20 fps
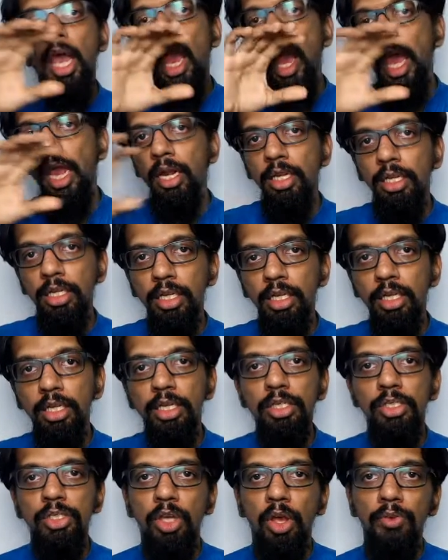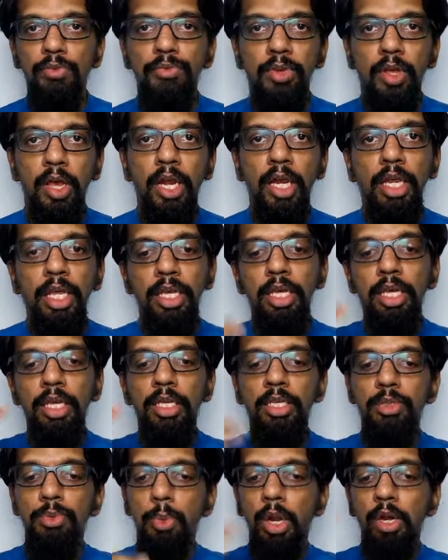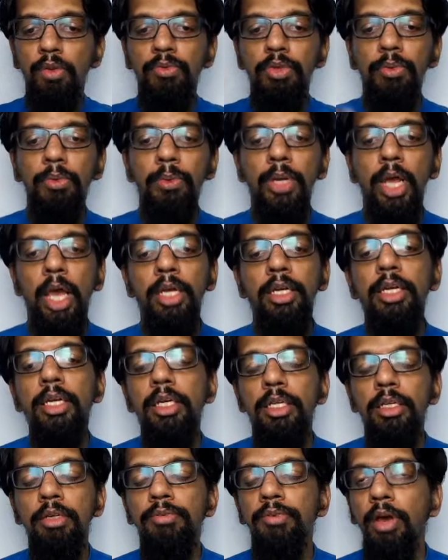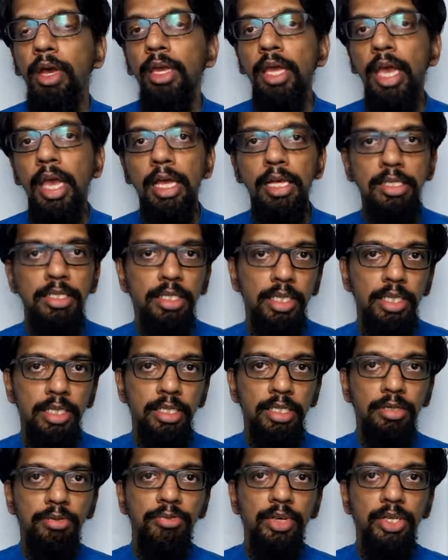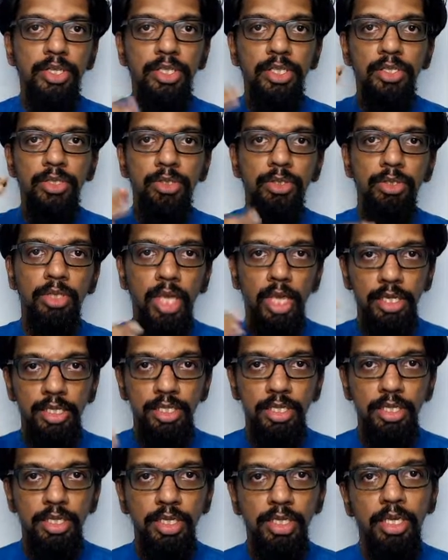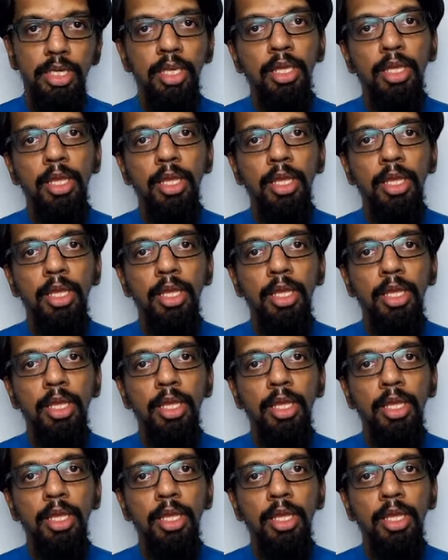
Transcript: and the software layer is what we would identify as interfacing. So that is the